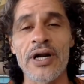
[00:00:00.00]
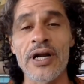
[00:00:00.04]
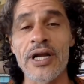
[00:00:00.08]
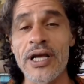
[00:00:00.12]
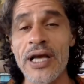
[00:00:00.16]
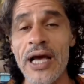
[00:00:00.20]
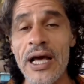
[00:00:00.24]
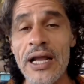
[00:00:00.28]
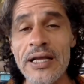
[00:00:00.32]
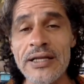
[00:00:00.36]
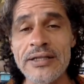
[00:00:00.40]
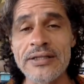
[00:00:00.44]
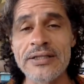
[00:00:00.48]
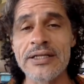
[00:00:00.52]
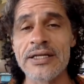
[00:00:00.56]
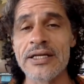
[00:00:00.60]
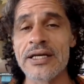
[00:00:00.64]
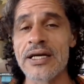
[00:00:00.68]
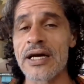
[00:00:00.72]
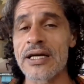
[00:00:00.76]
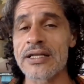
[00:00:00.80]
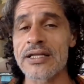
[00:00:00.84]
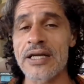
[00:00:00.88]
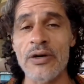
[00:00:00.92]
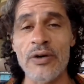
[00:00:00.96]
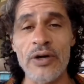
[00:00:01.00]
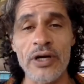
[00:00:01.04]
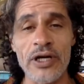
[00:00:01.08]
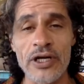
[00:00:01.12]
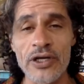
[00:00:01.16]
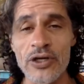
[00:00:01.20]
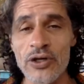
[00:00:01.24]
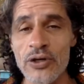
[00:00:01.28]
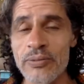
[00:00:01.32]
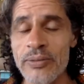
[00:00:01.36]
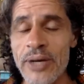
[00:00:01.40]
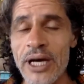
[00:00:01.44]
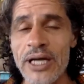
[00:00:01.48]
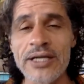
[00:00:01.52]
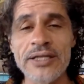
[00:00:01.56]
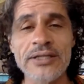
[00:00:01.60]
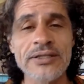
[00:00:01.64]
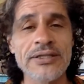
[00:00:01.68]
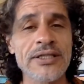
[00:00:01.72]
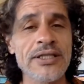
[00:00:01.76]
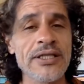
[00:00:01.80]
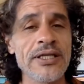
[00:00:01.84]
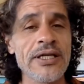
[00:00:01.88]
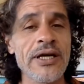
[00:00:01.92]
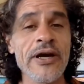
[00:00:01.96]
reality, at our
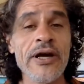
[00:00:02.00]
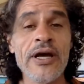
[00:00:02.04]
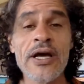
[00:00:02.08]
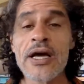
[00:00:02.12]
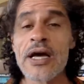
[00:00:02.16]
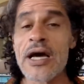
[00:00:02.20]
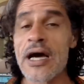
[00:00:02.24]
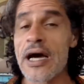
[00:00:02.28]
humanity,